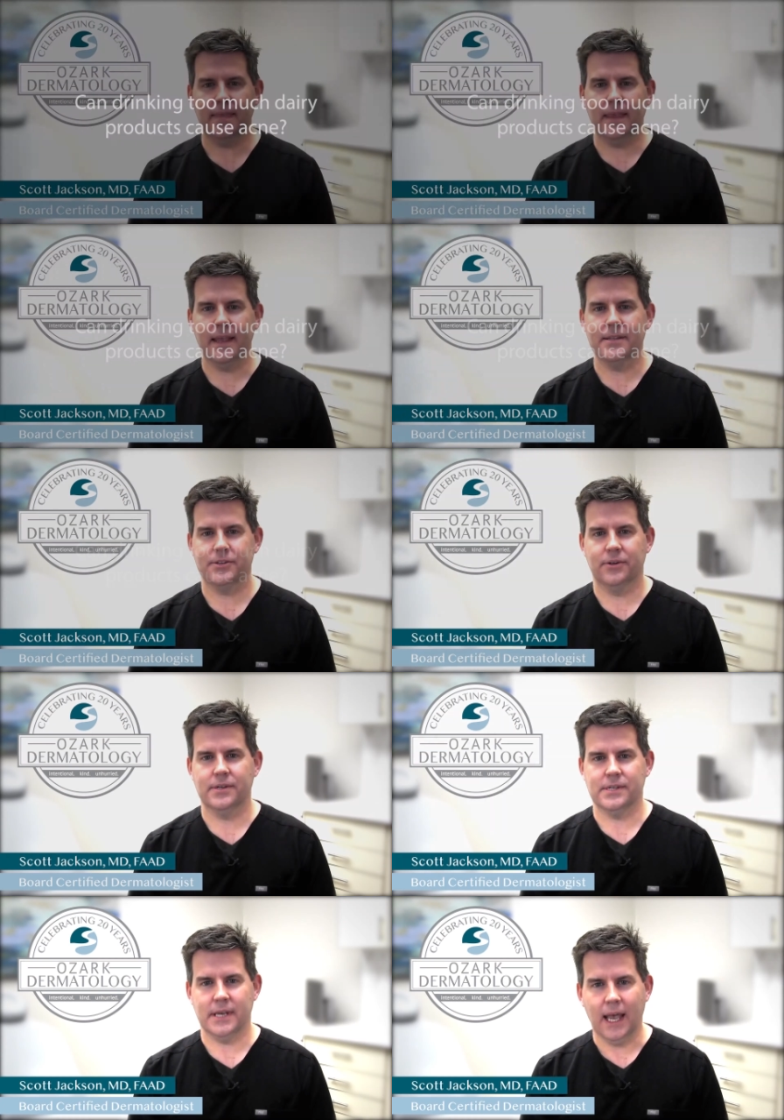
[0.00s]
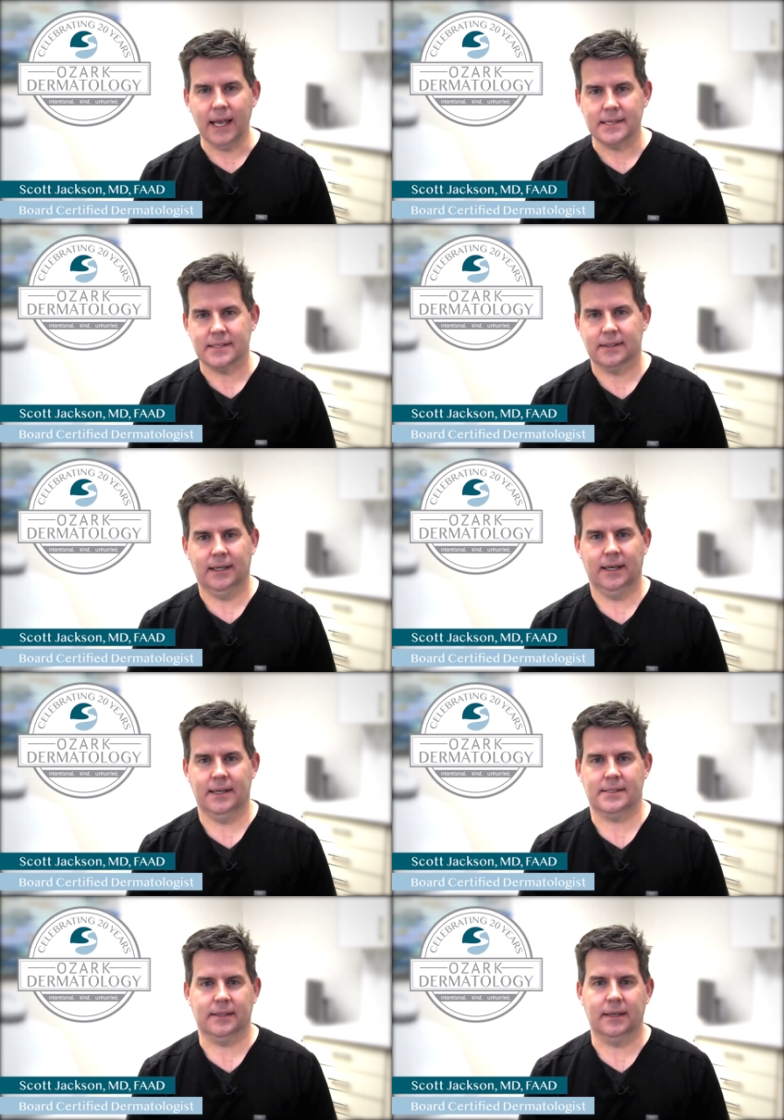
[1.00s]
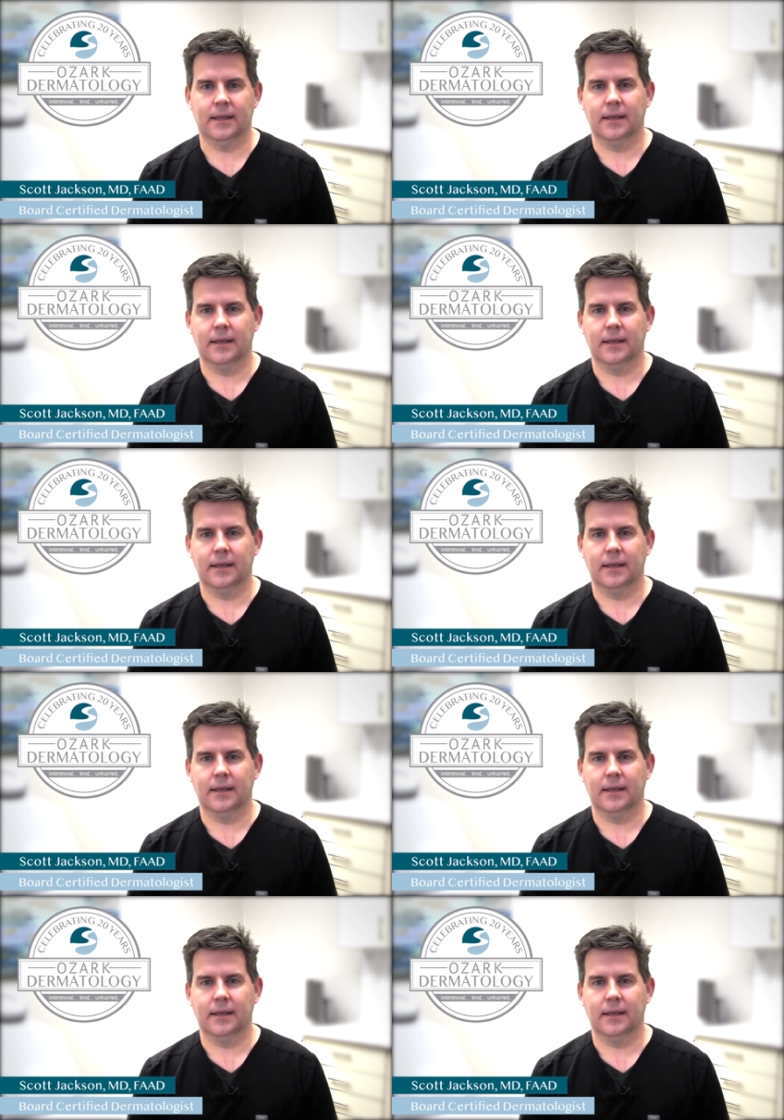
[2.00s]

the answer is yes, honestly.